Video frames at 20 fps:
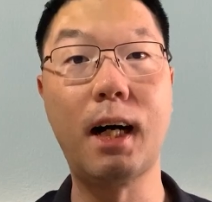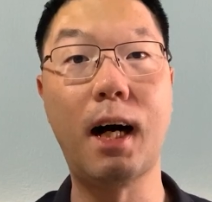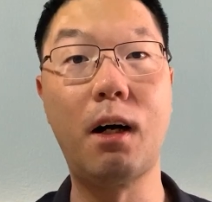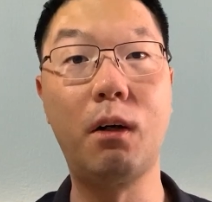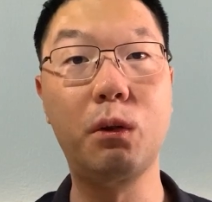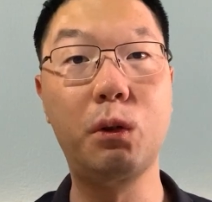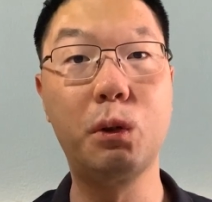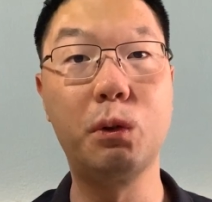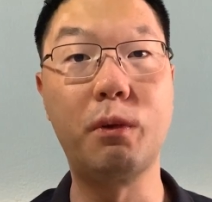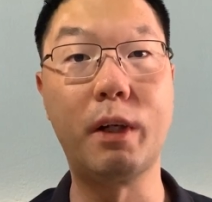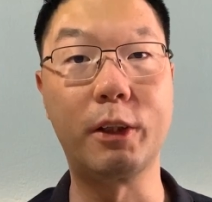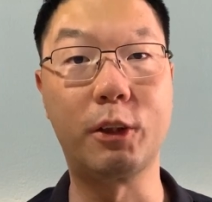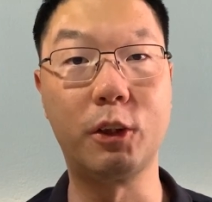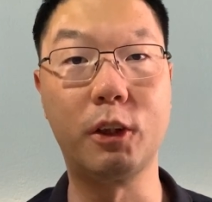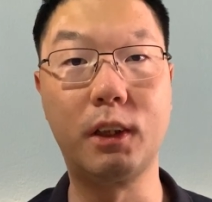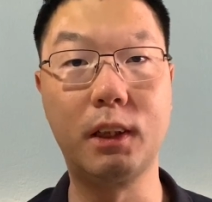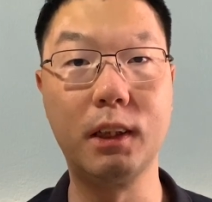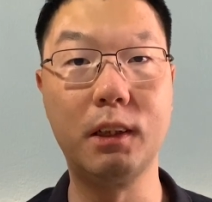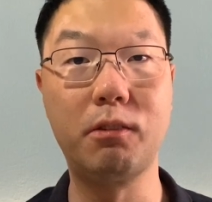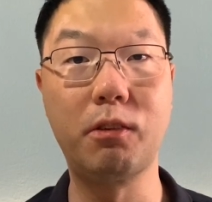how to
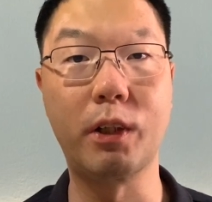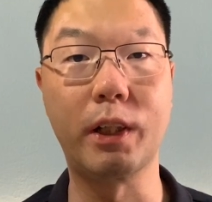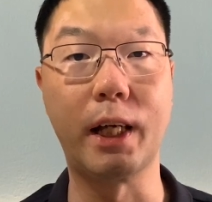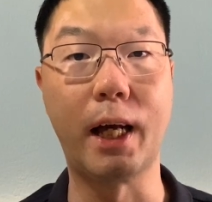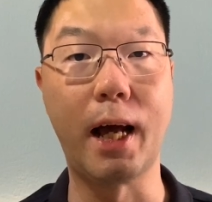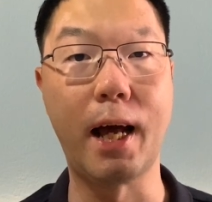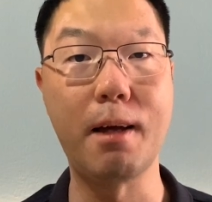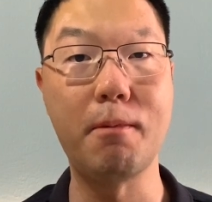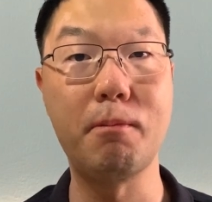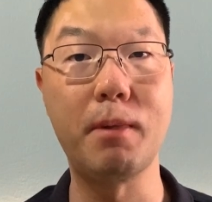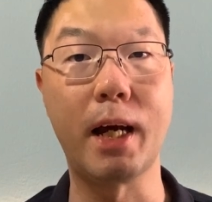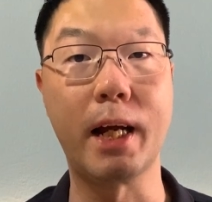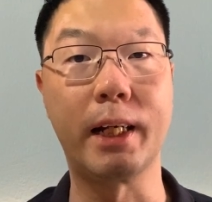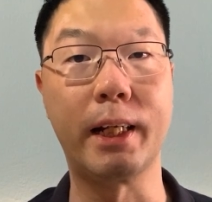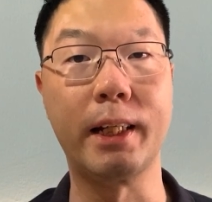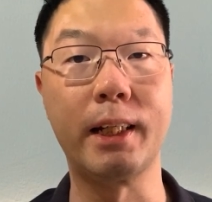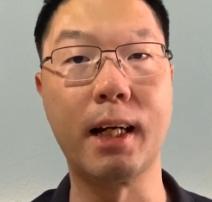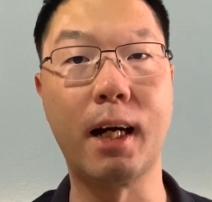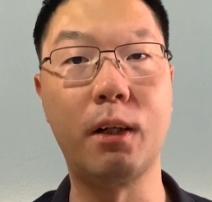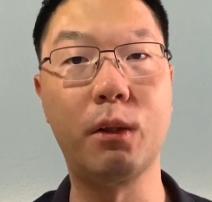register for the app, and
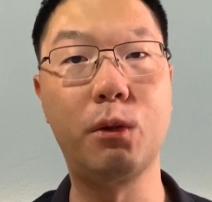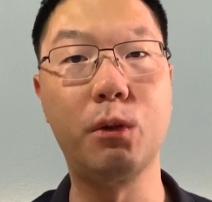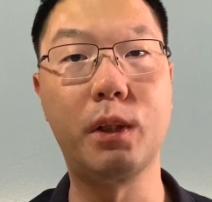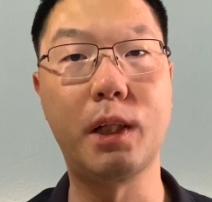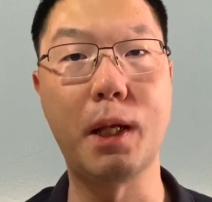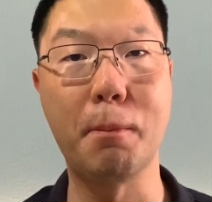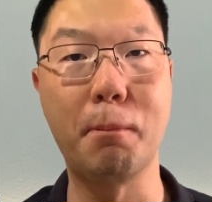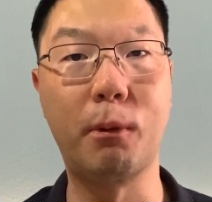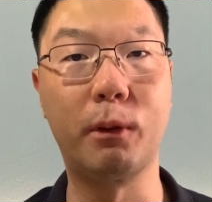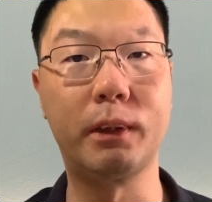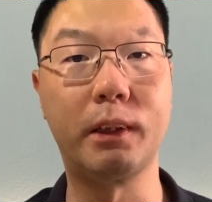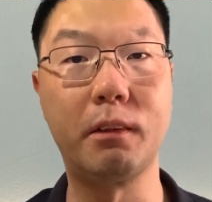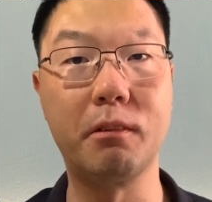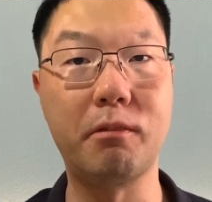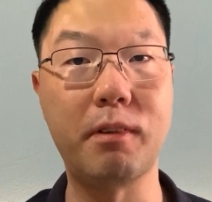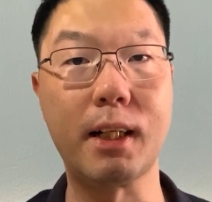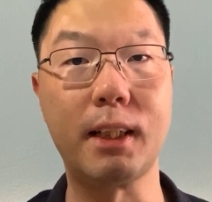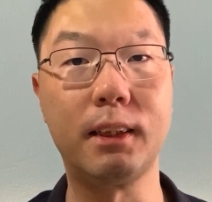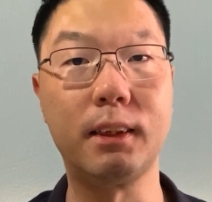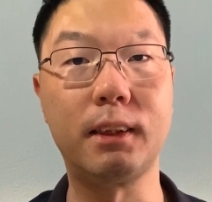then how to deposit
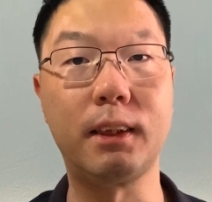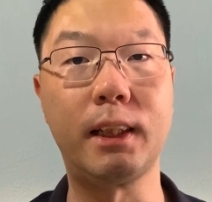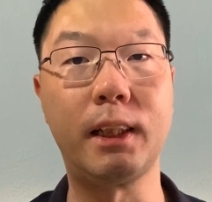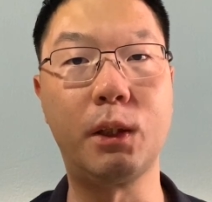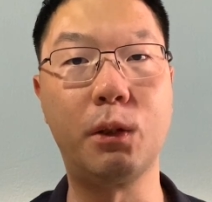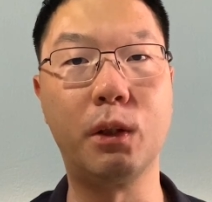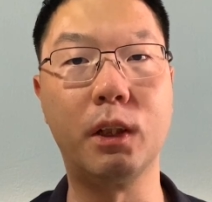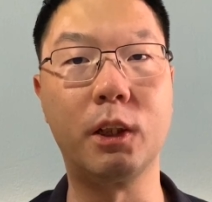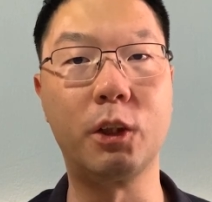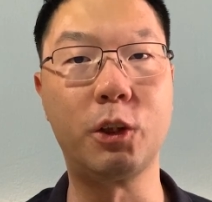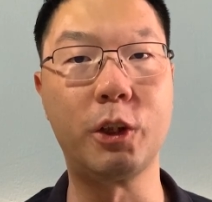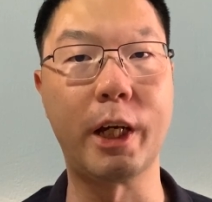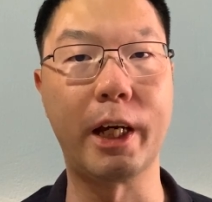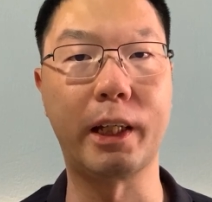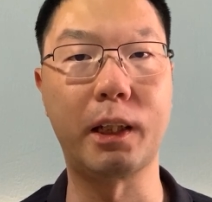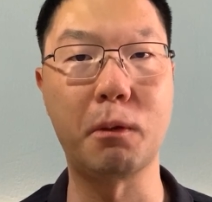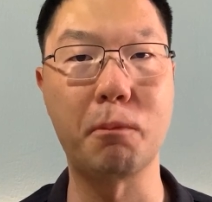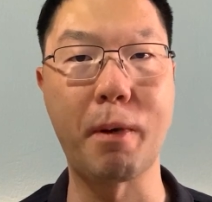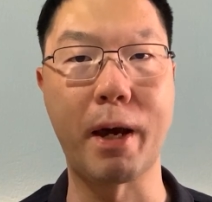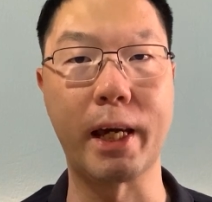funds into the
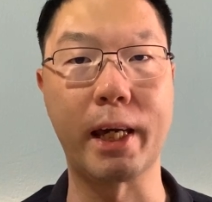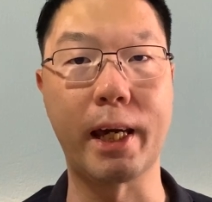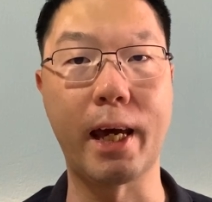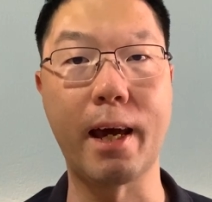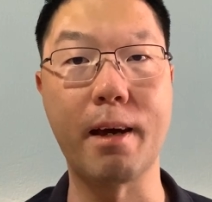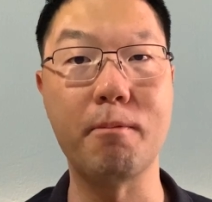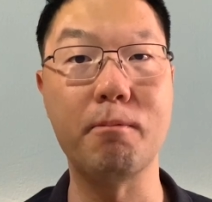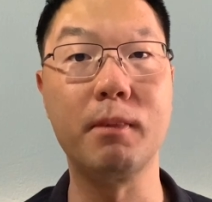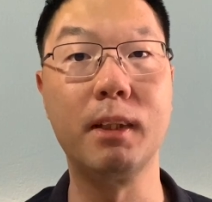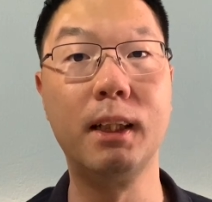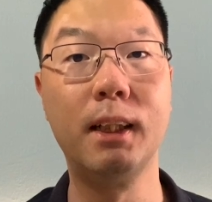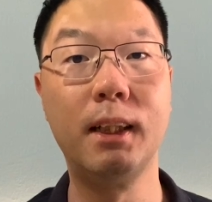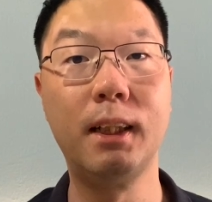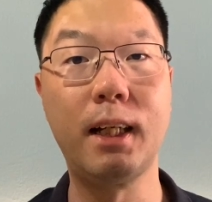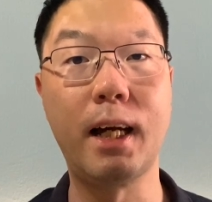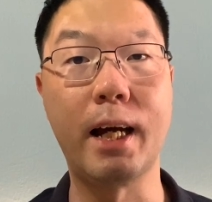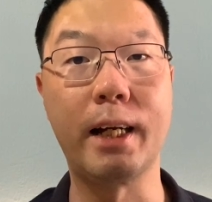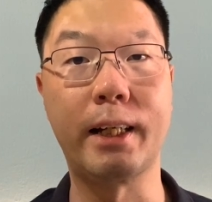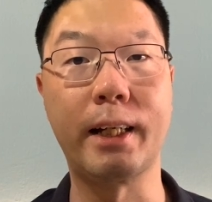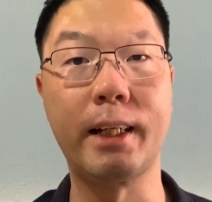GXBank app,
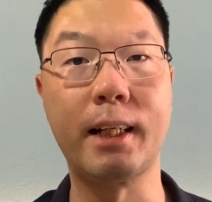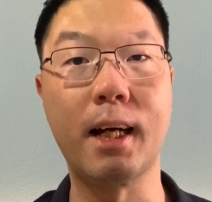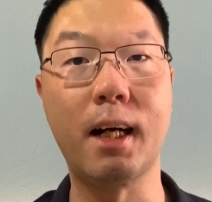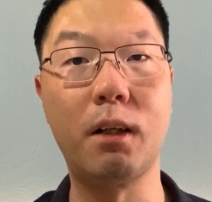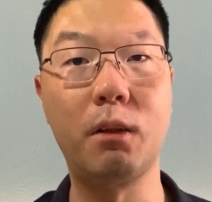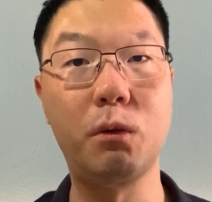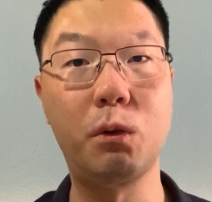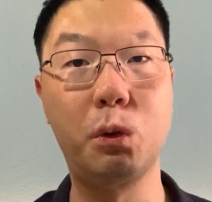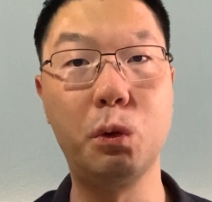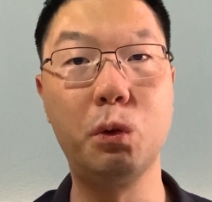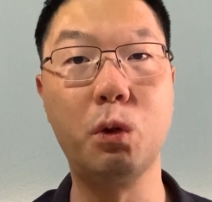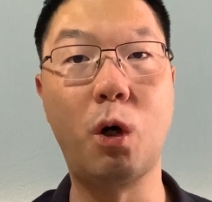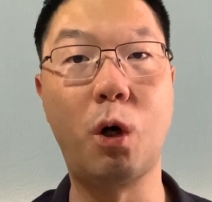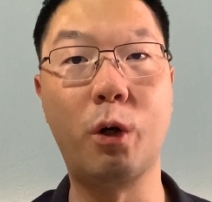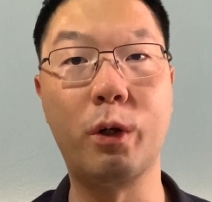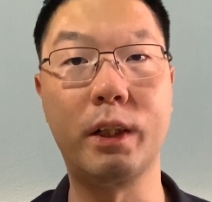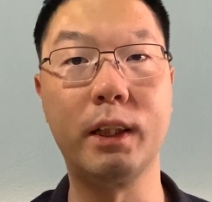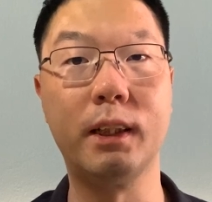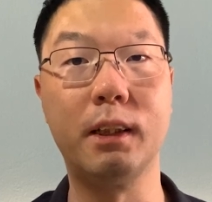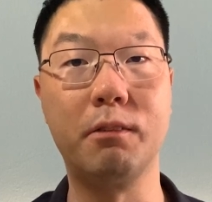and then how to
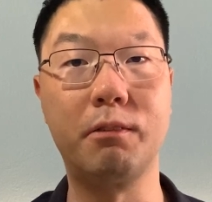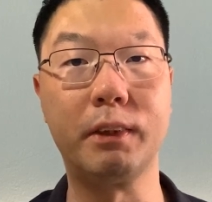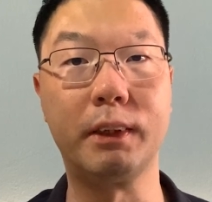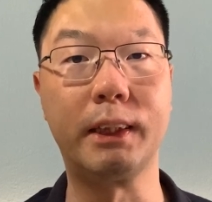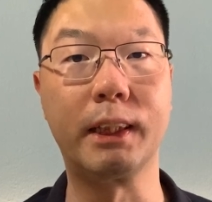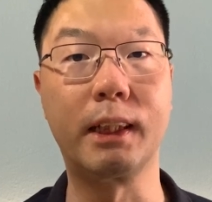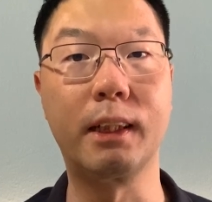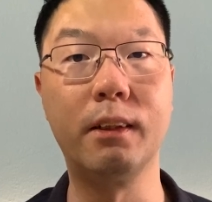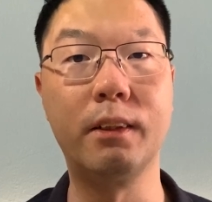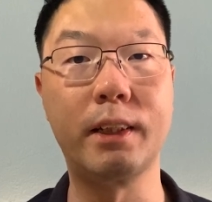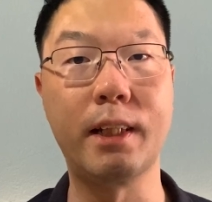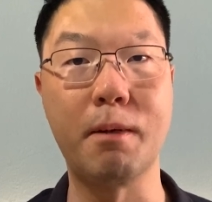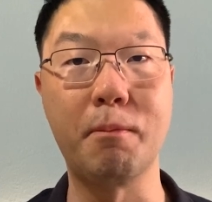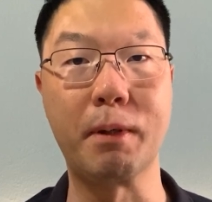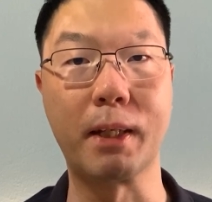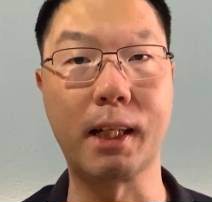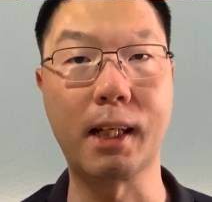order a physical debit